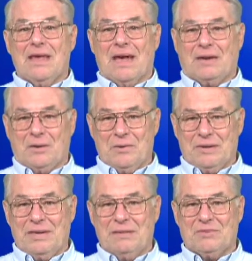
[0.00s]
I
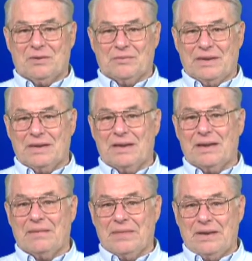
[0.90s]
currently am serving
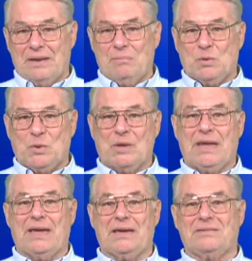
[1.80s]
on the board
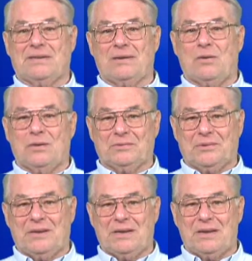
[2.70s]
as an
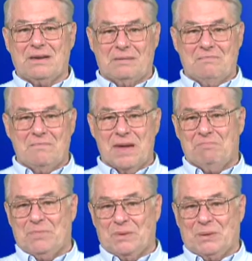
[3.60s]
alternate
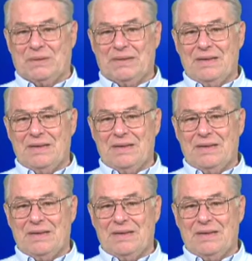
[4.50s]
member.